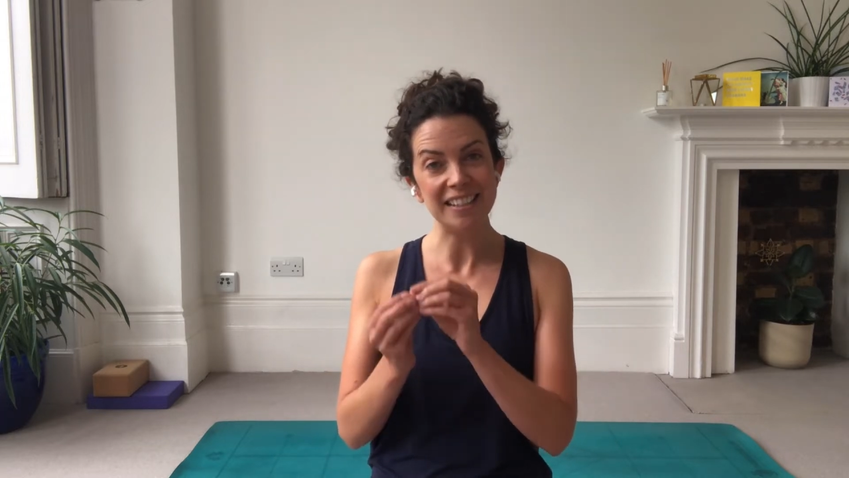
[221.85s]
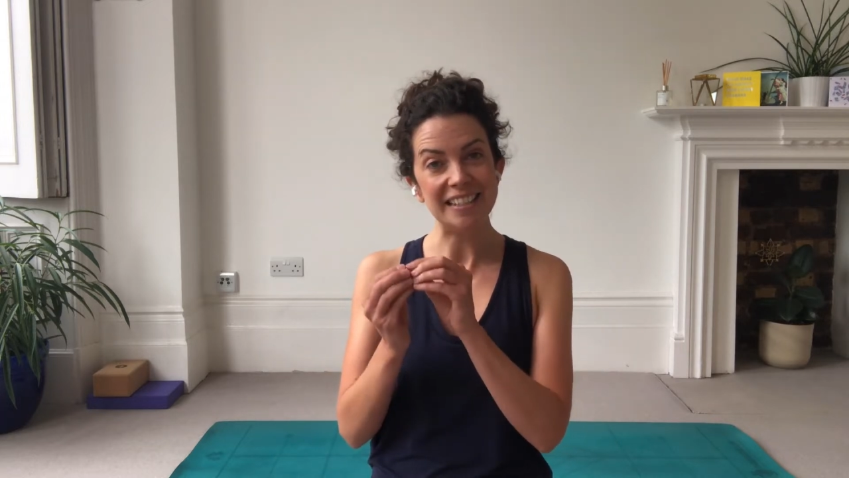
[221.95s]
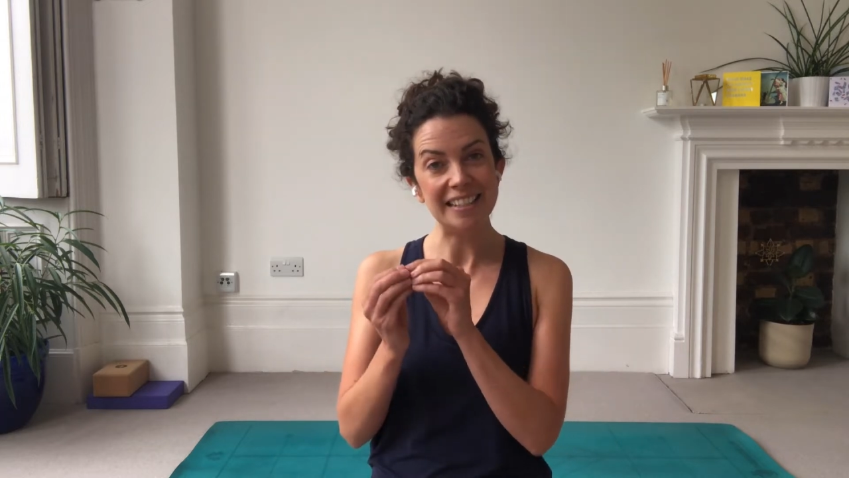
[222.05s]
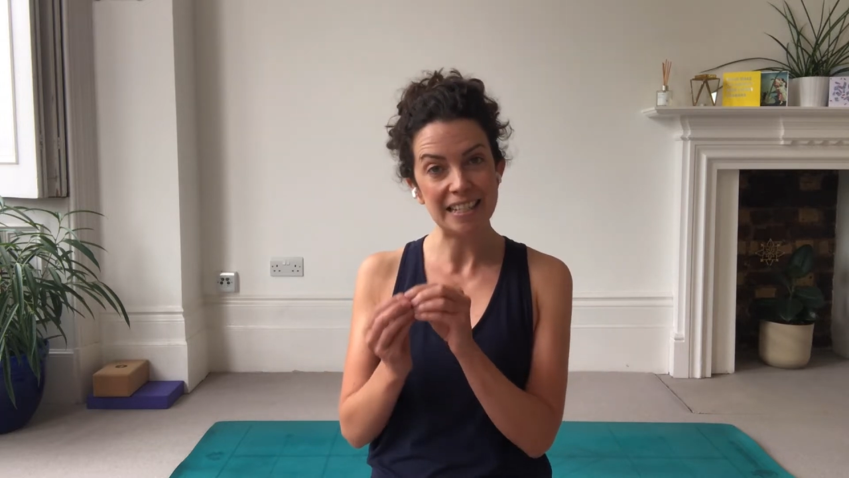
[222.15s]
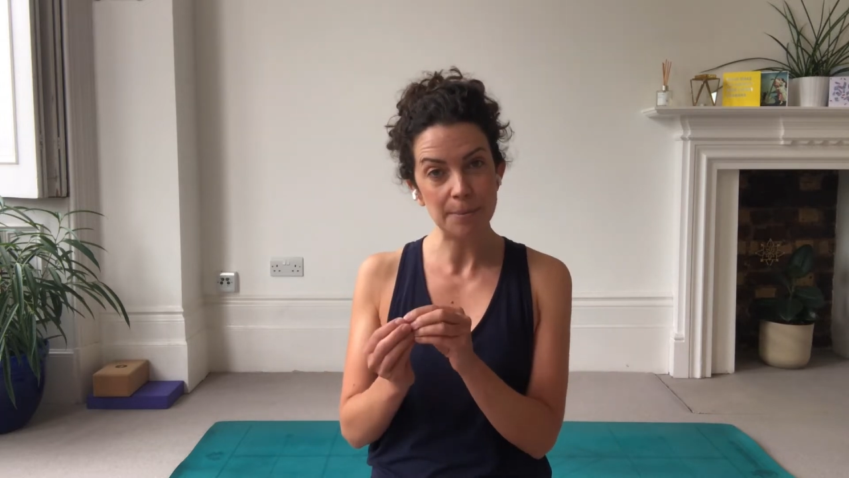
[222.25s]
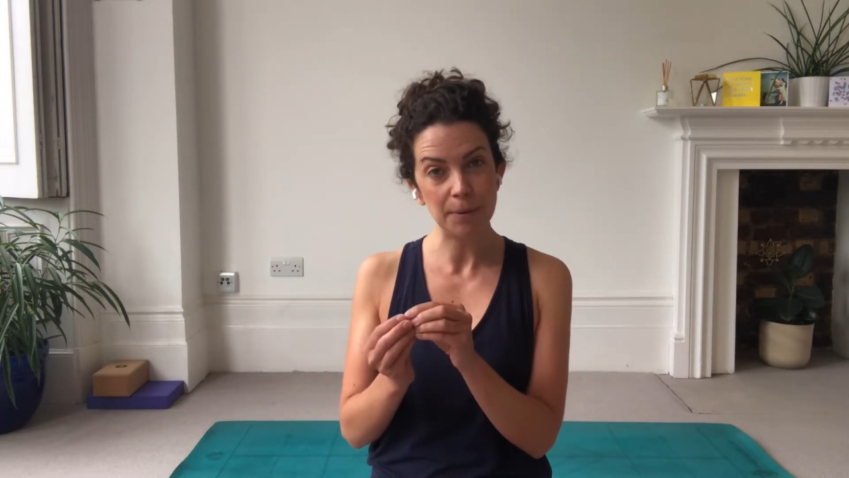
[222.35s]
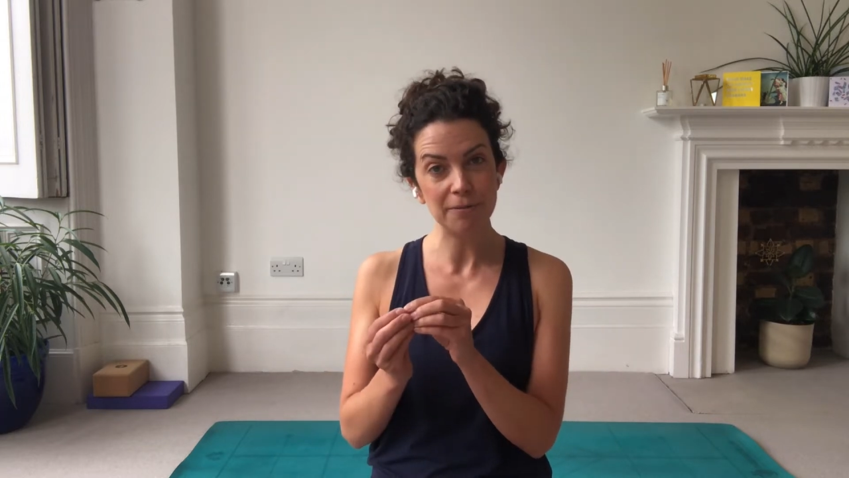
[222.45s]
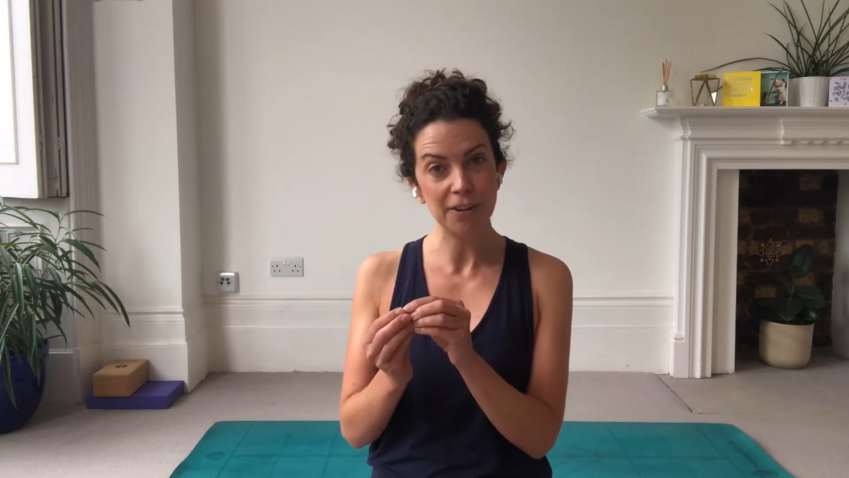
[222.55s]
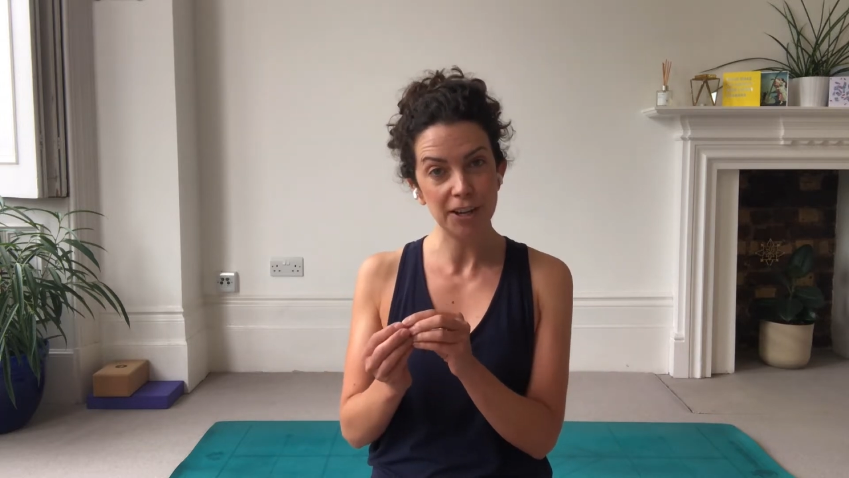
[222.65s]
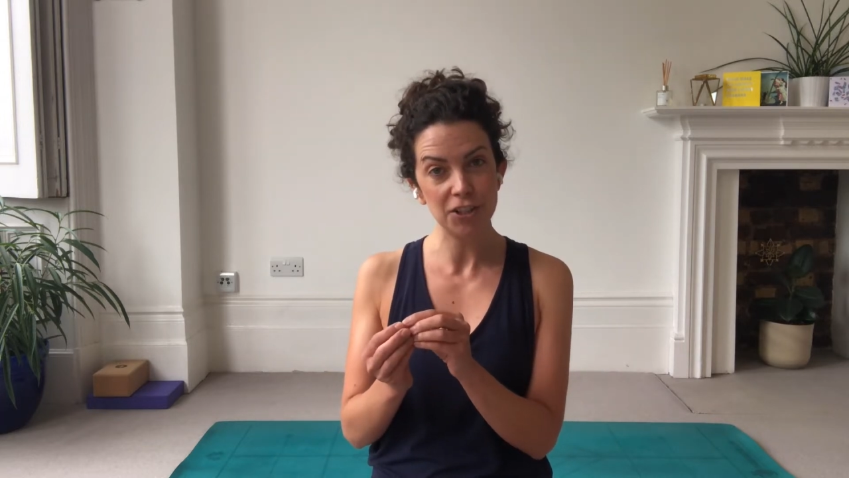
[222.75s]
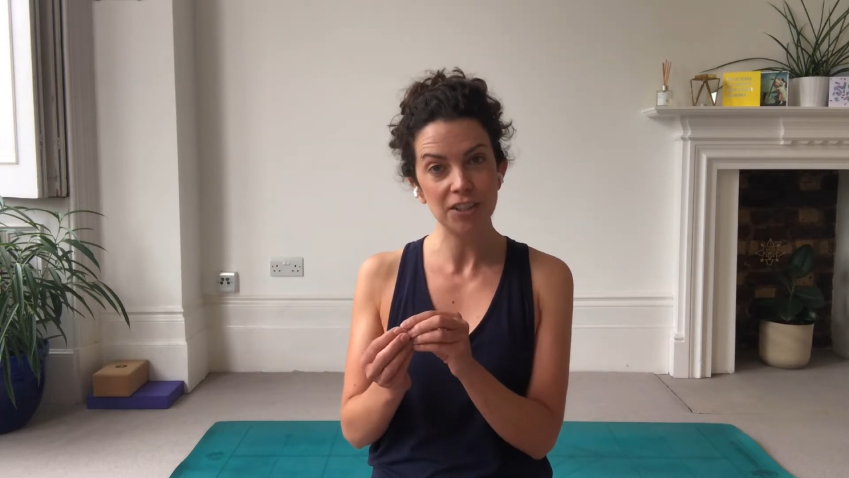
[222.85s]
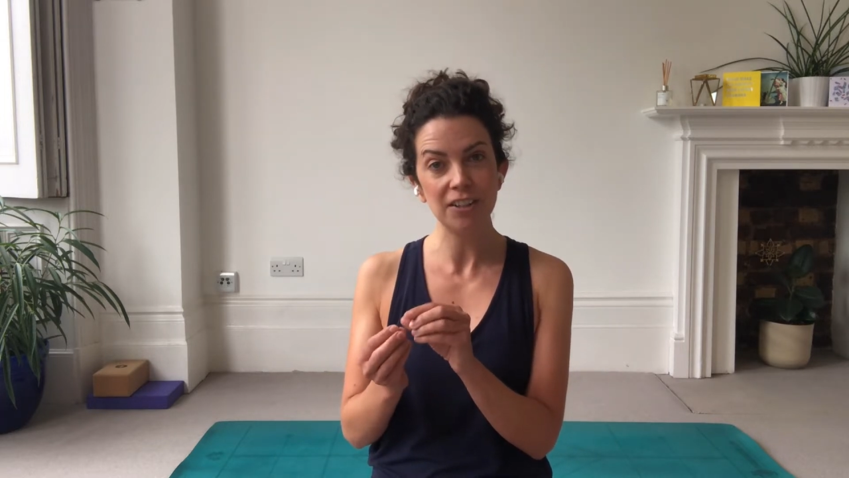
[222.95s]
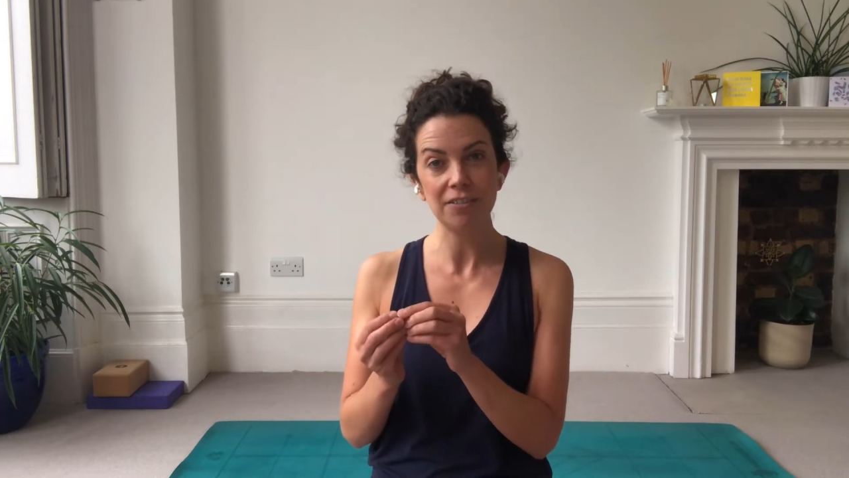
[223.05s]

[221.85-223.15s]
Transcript: these deeper version